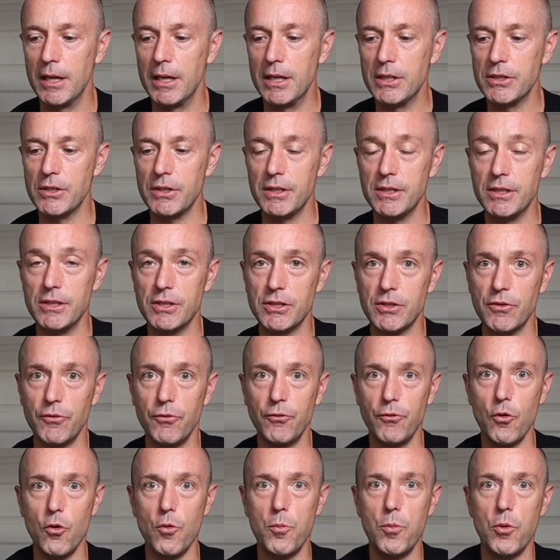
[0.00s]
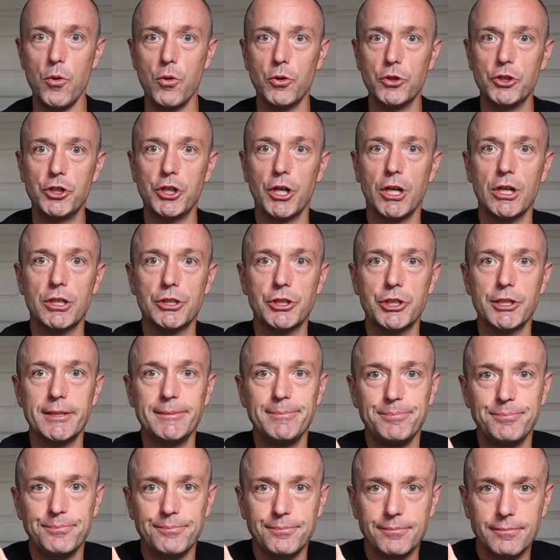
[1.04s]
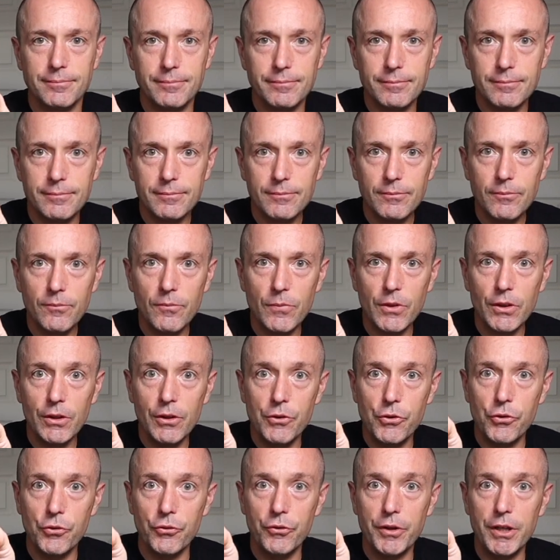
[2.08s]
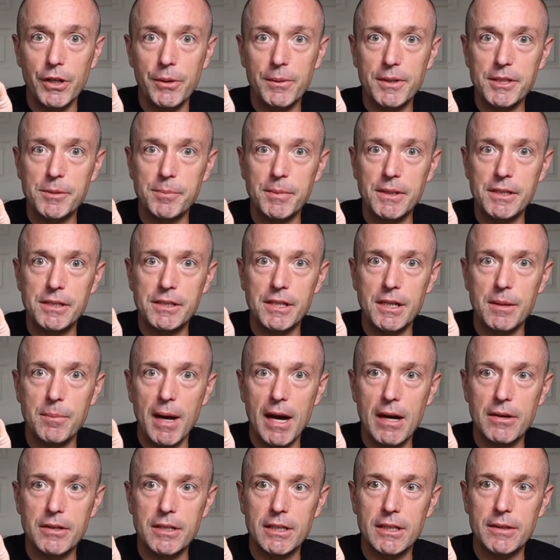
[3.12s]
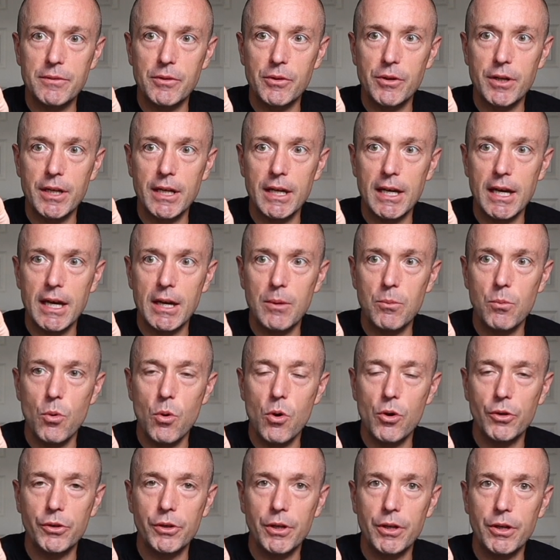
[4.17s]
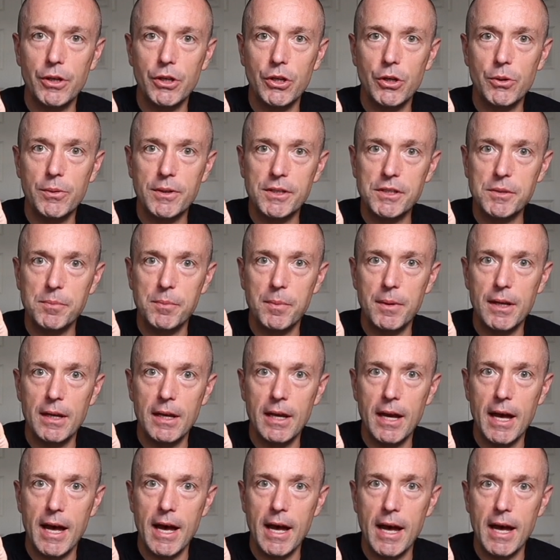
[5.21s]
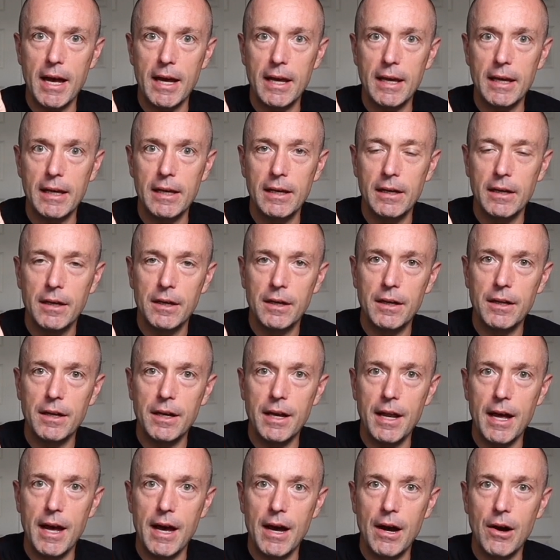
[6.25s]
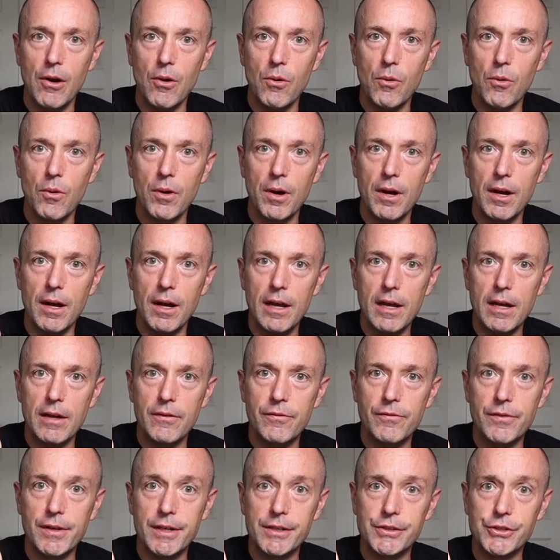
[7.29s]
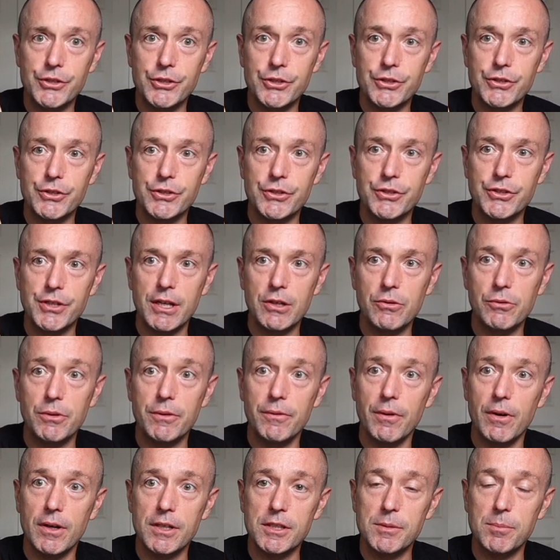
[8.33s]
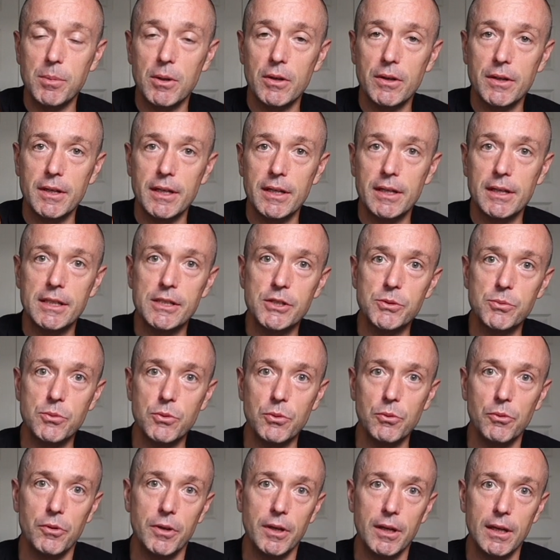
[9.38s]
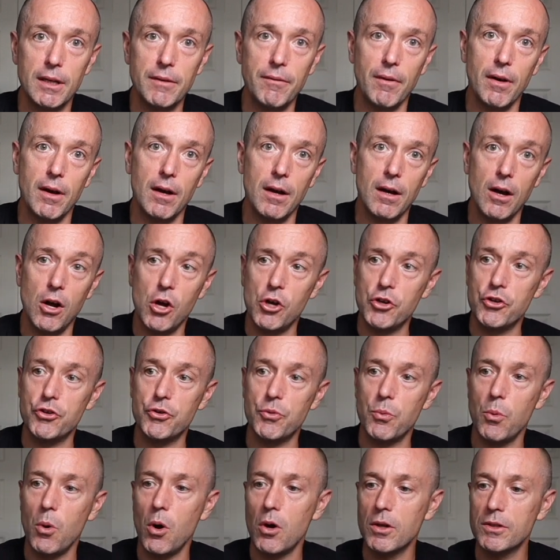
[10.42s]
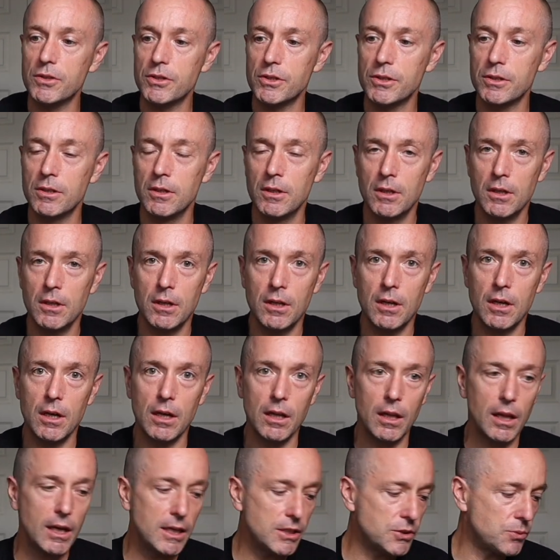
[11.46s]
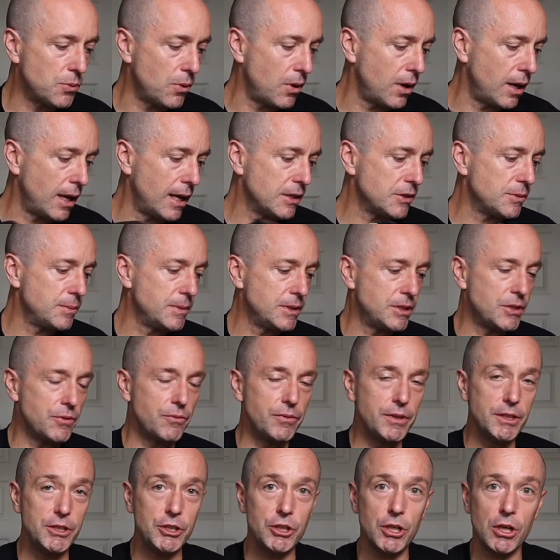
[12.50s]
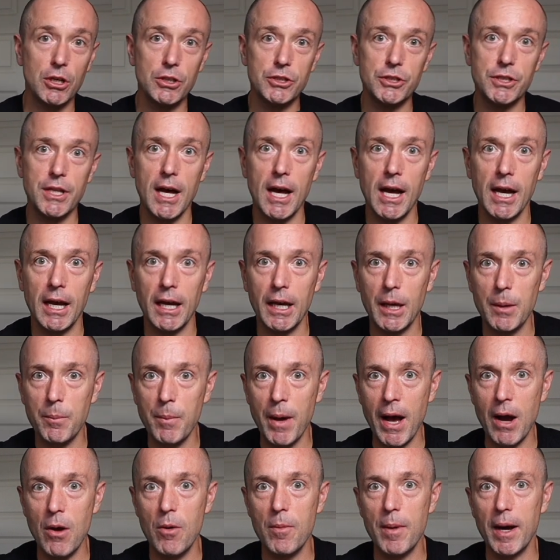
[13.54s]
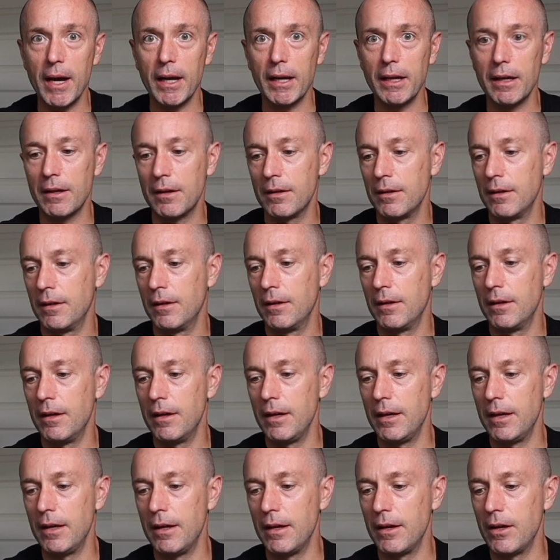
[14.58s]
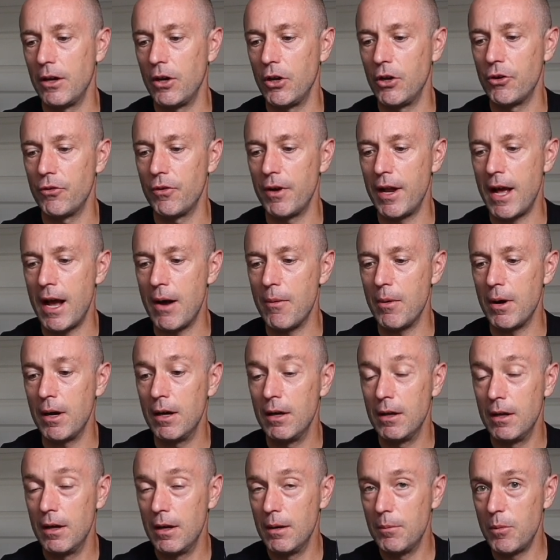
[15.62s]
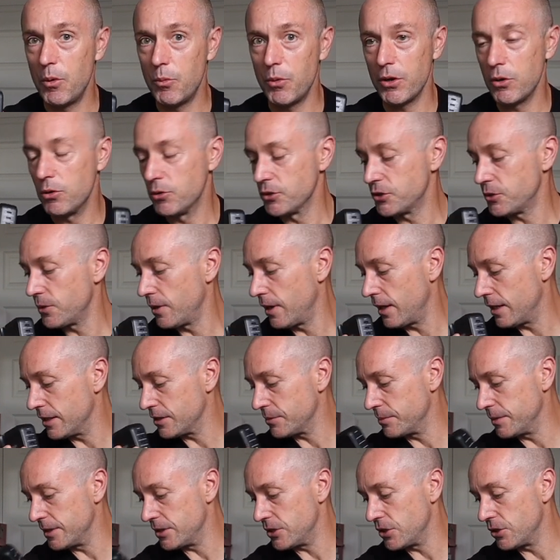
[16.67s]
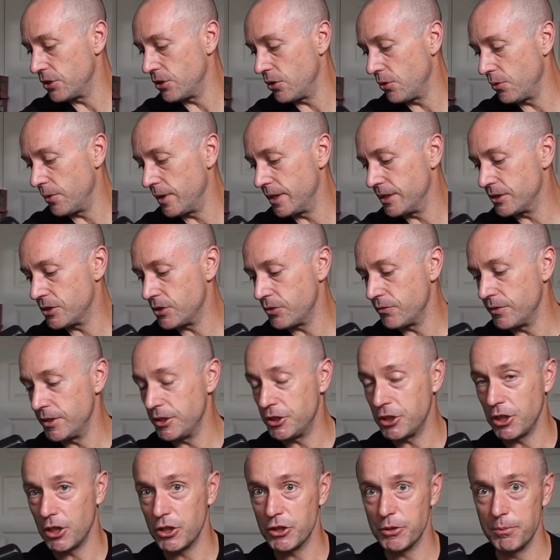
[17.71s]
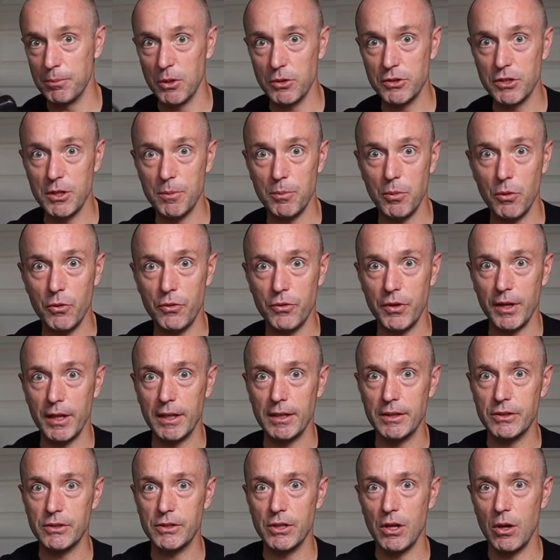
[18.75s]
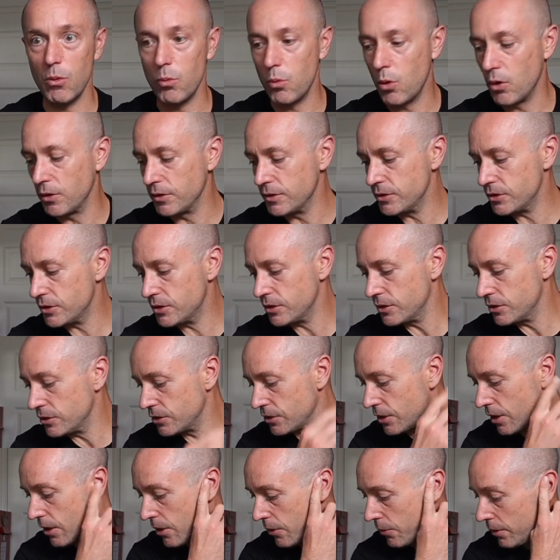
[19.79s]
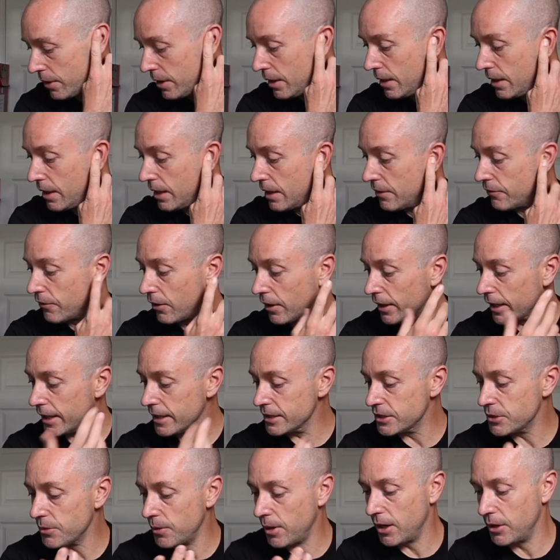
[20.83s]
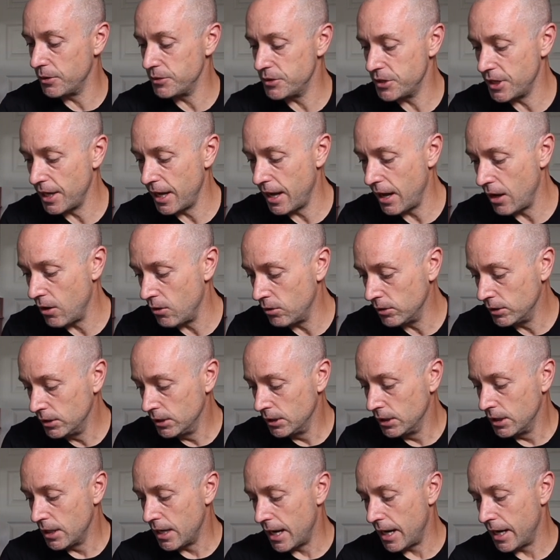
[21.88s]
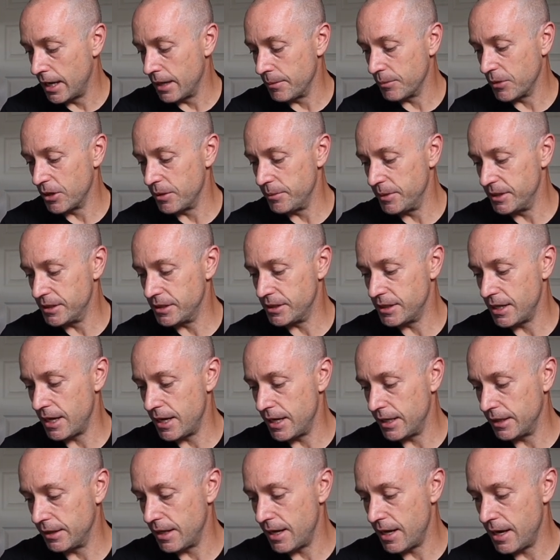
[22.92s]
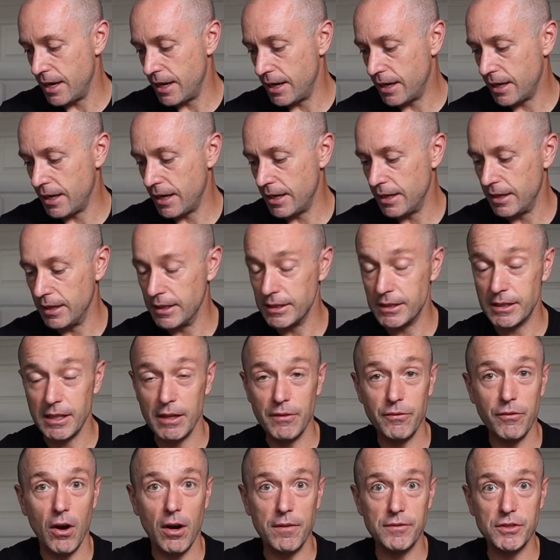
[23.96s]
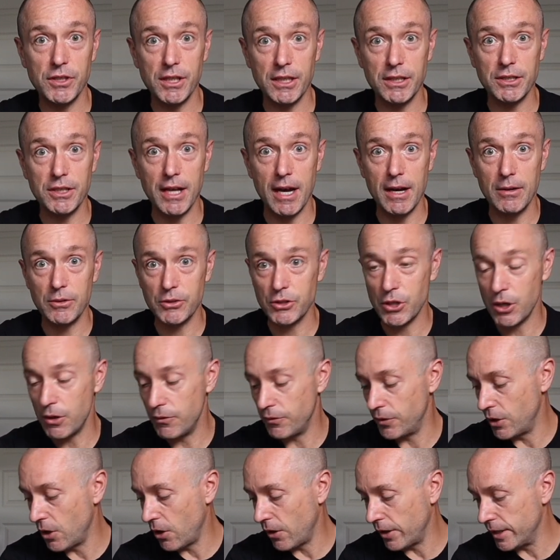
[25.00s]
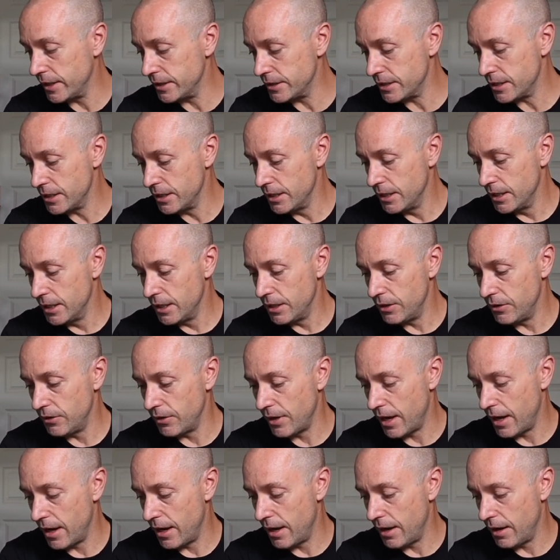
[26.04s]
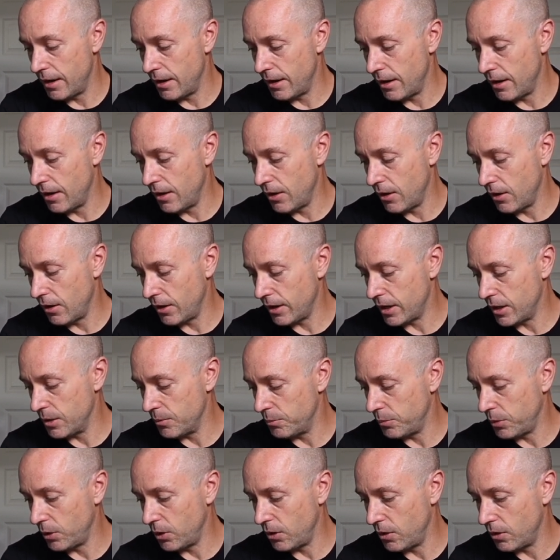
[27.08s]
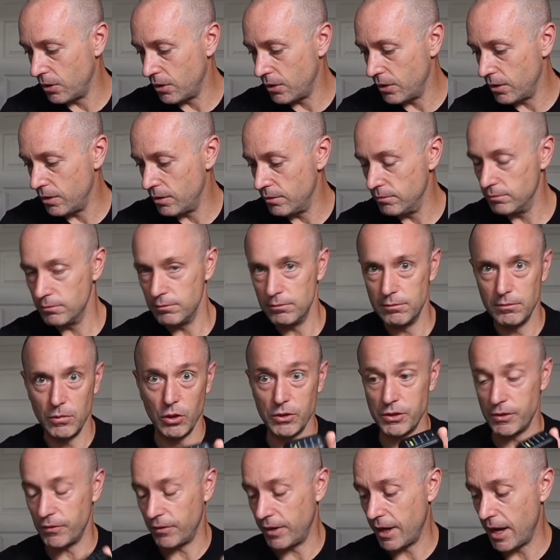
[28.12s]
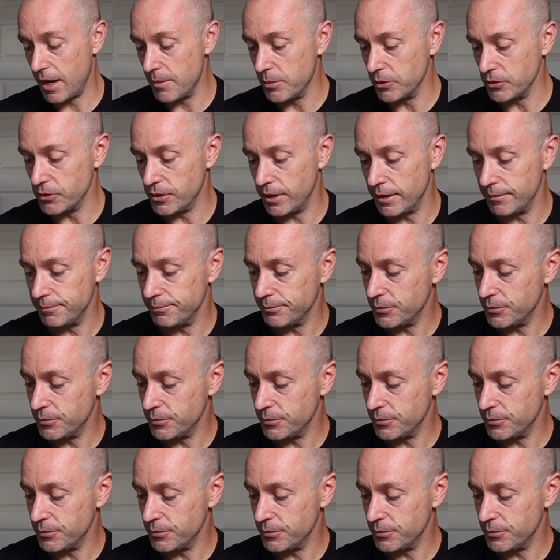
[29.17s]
So this is a 4-port charger, 3 USB-C power delivery and 1 USB-A. Now if there's just a single device plugged in, this will deliver 100 watts. And that's what allows me to recharge that Anker power bank in under an hour. But what it also allows me to do is to recharge multiple things at once. So if I get to a hotel and I'm going to be staying there, let's say 5-6 hours overnight, then I can plug lots of cables in.